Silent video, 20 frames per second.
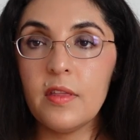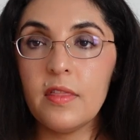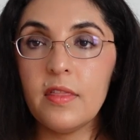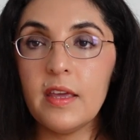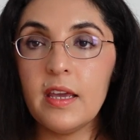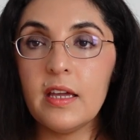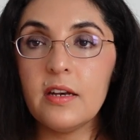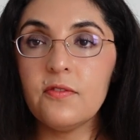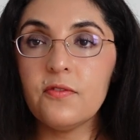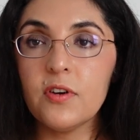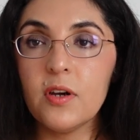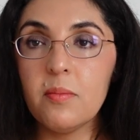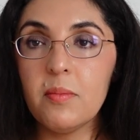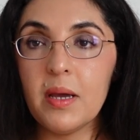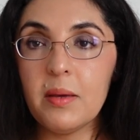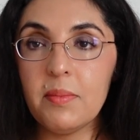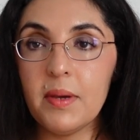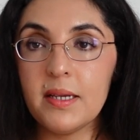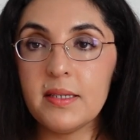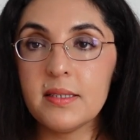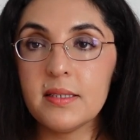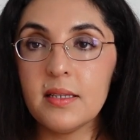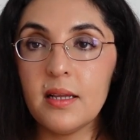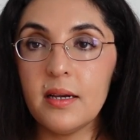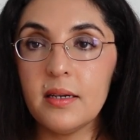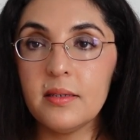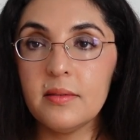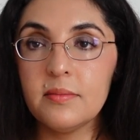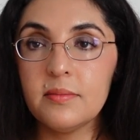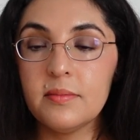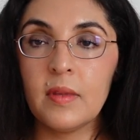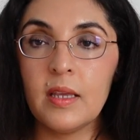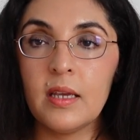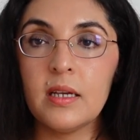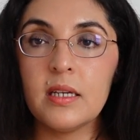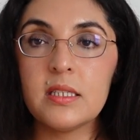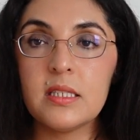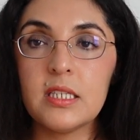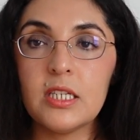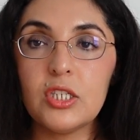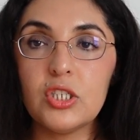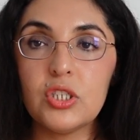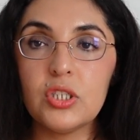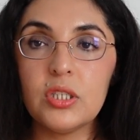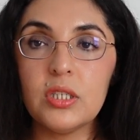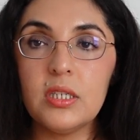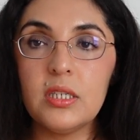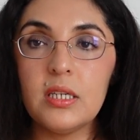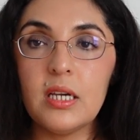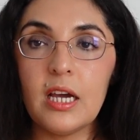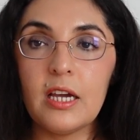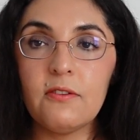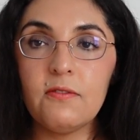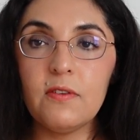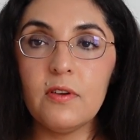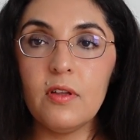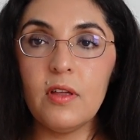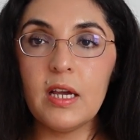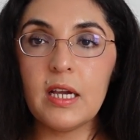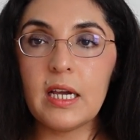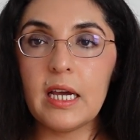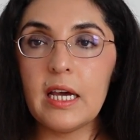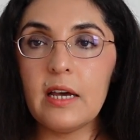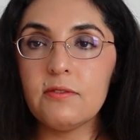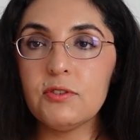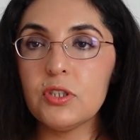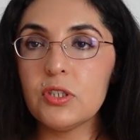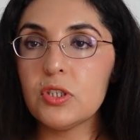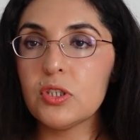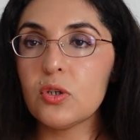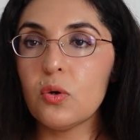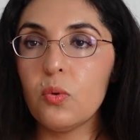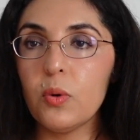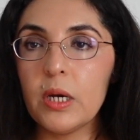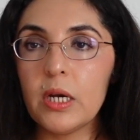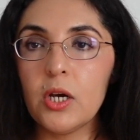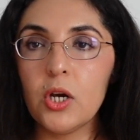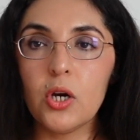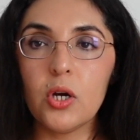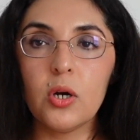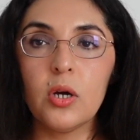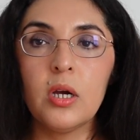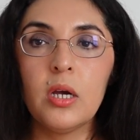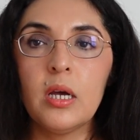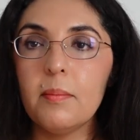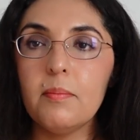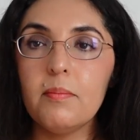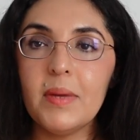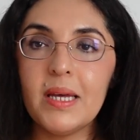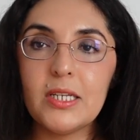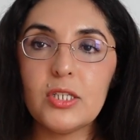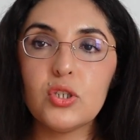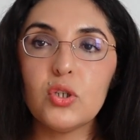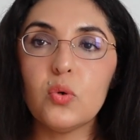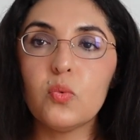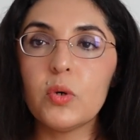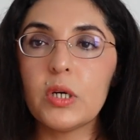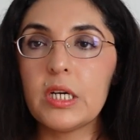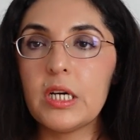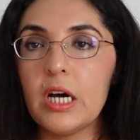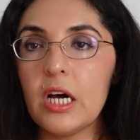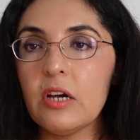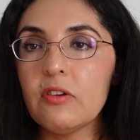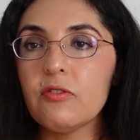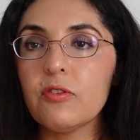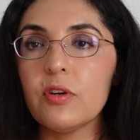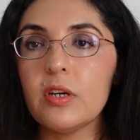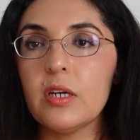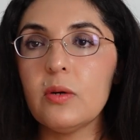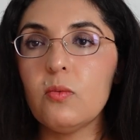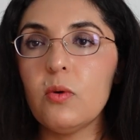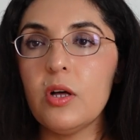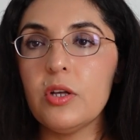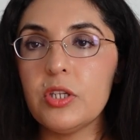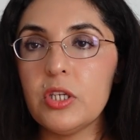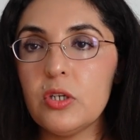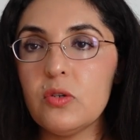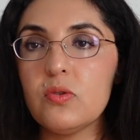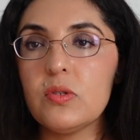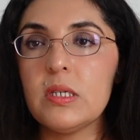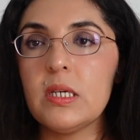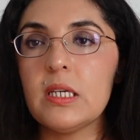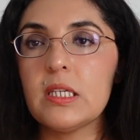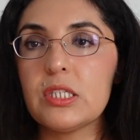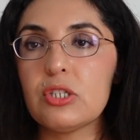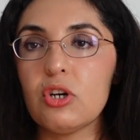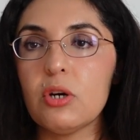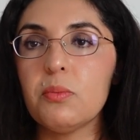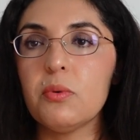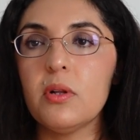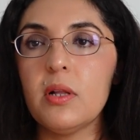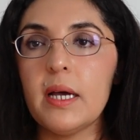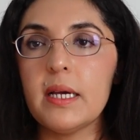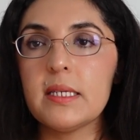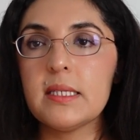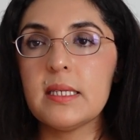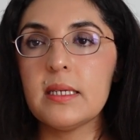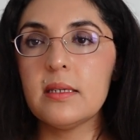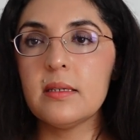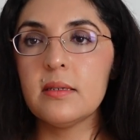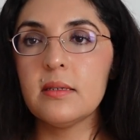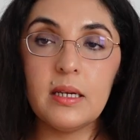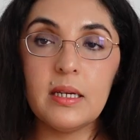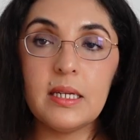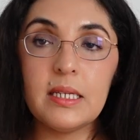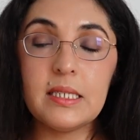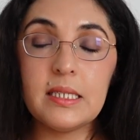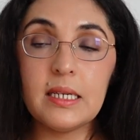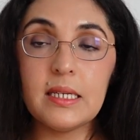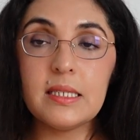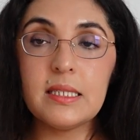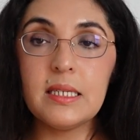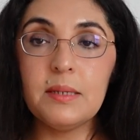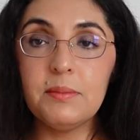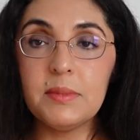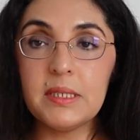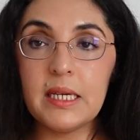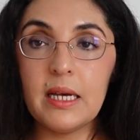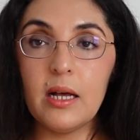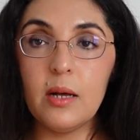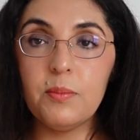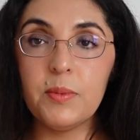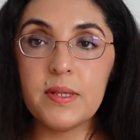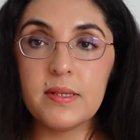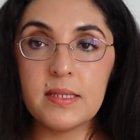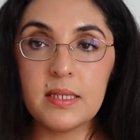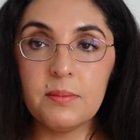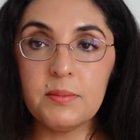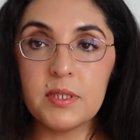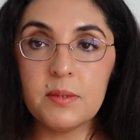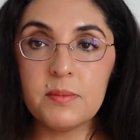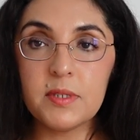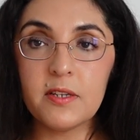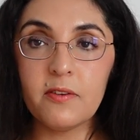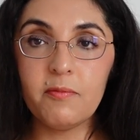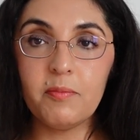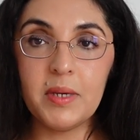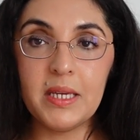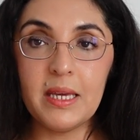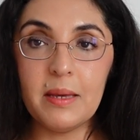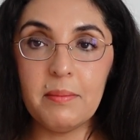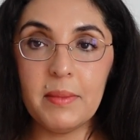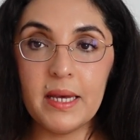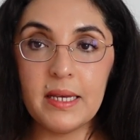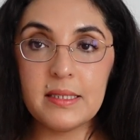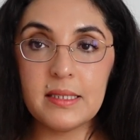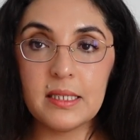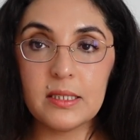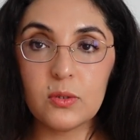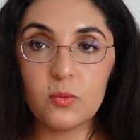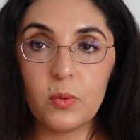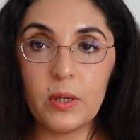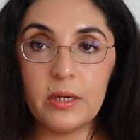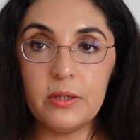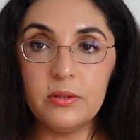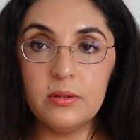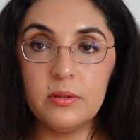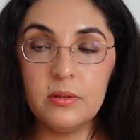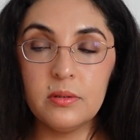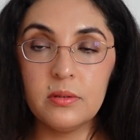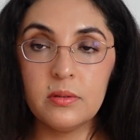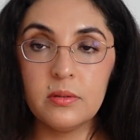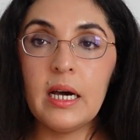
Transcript: than from my baseline. Essentially, I feel like I have just quicker mental recovery while using Cerebrolysin. It does seem to help with symptoms of PMS as well.